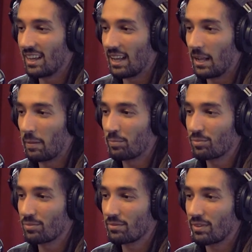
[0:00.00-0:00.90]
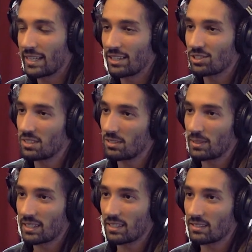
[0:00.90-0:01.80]
And financially
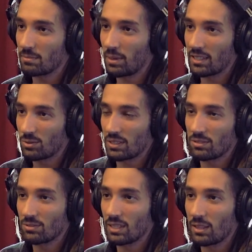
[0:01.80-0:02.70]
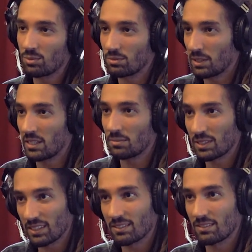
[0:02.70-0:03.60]
speaking, the best way to do that was be in a
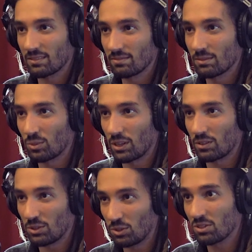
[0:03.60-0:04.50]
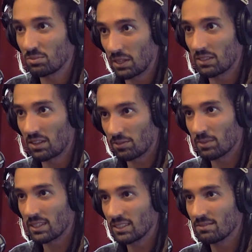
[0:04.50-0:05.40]
place where you don't spend a lot of
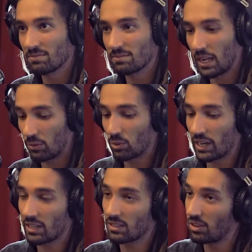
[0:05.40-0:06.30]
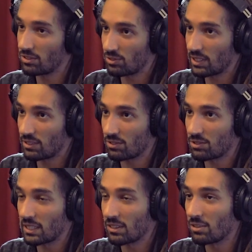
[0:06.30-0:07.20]
money and where I can concentrate on
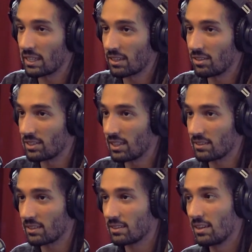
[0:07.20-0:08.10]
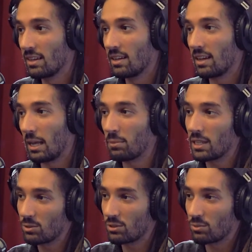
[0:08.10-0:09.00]
creating online content. And
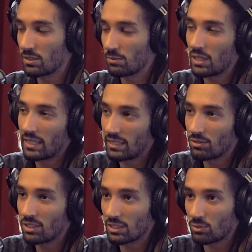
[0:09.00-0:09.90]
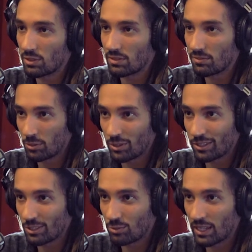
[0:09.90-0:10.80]
Bali was Indonesia is one of the few
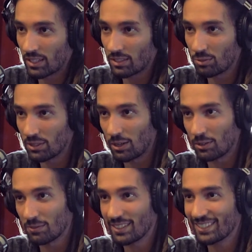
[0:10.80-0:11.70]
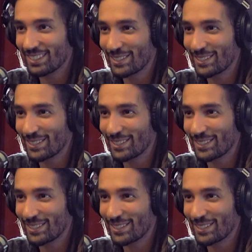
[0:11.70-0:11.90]
countries where I can go without a visa.